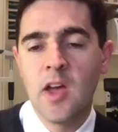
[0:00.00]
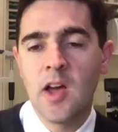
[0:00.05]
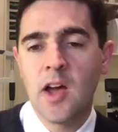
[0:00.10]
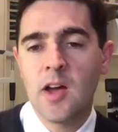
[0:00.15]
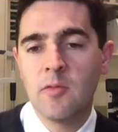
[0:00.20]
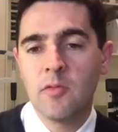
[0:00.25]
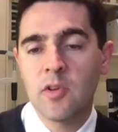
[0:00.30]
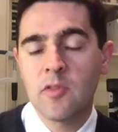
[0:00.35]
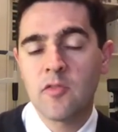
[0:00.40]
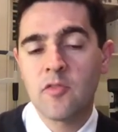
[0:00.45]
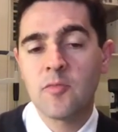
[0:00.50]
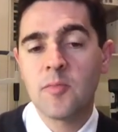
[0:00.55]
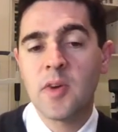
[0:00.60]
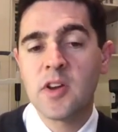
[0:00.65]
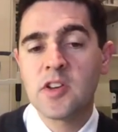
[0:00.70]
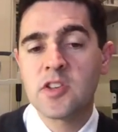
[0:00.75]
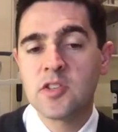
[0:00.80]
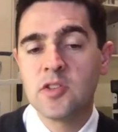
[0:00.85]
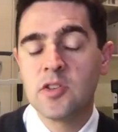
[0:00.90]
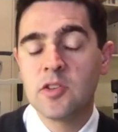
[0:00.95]
A lot of
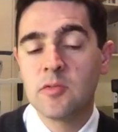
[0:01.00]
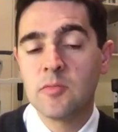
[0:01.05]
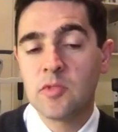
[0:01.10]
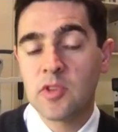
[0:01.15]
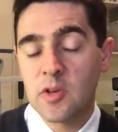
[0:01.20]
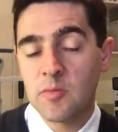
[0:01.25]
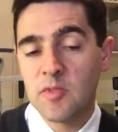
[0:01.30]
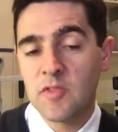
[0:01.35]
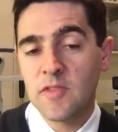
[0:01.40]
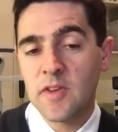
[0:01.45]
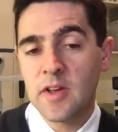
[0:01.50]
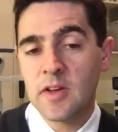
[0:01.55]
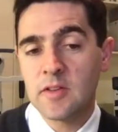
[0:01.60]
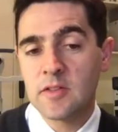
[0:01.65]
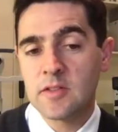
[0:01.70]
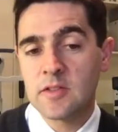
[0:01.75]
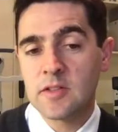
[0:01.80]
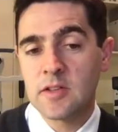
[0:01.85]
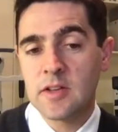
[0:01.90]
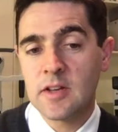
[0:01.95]
information can be
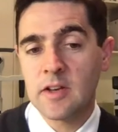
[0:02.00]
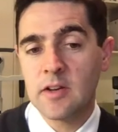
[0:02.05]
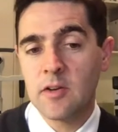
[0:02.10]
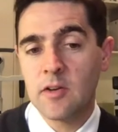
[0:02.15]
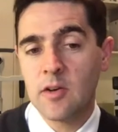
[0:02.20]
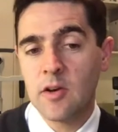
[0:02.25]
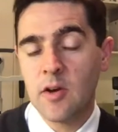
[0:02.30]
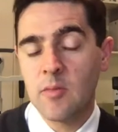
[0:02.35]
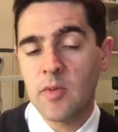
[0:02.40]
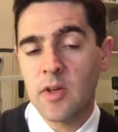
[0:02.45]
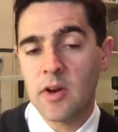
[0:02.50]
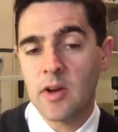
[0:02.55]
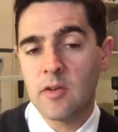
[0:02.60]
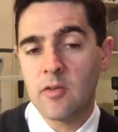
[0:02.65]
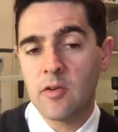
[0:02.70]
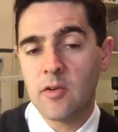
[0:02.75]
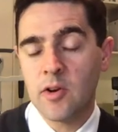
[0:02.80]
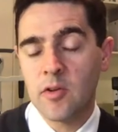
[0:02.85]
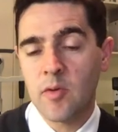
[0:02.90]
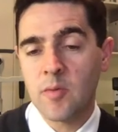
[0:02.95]
found about
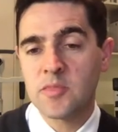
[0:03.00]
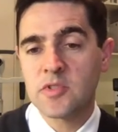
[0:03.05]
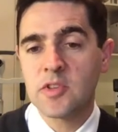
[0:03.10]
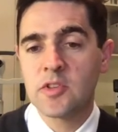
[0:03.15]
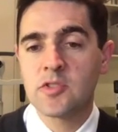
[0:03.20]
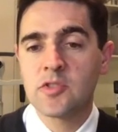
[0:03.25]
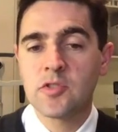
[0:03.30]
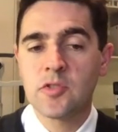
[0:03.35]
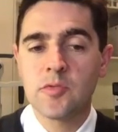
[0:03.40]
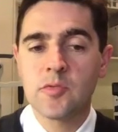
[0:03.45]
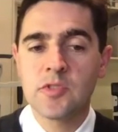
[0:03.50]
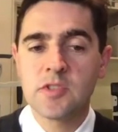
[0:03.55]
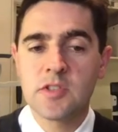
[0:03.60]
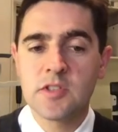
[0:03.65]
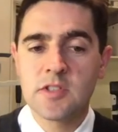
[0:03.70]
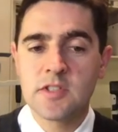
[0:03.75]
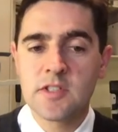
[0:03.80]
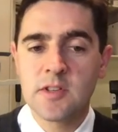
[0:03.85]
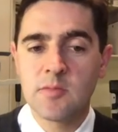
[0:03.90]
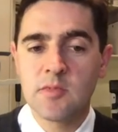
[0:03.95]
our on our website too, which
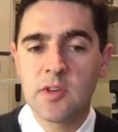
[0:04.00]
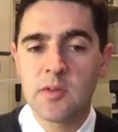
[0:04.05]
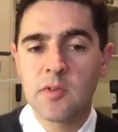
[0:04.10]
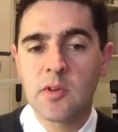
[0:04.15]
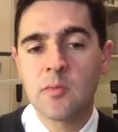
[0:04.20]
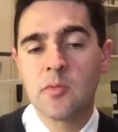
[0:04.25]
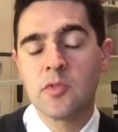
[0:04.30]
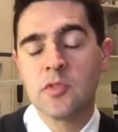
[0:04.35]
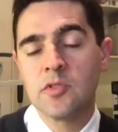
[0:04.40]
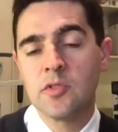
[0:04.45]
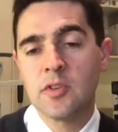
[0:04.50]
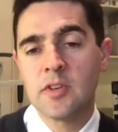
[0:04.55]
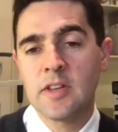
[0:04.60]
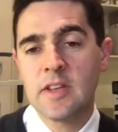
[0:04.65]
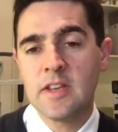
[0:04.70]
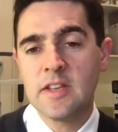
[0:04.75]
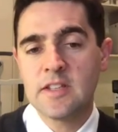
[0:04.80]
is www.ecw.com.au.